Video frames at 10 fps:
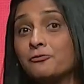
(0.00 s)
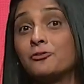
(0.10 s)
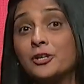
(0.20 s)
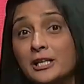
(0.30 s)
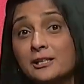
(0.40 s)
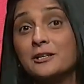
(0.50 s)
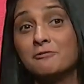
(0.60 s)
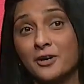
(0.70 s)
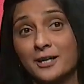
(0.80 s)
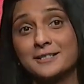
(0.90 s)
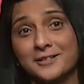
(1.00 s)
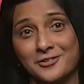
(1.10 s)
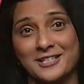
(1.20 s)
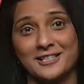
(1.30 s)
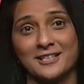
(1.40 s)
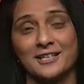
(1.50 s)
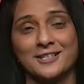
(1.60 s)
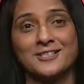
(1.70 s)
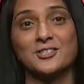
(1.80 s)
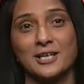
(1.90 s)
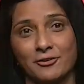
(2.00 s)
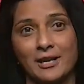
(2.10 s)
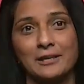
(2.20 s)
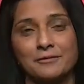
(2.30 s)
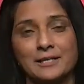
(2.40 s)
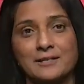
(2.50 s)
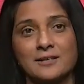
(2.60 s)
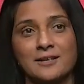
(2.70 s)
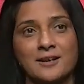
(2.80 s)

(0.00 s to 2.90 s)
really fast in recent years to stay relevant.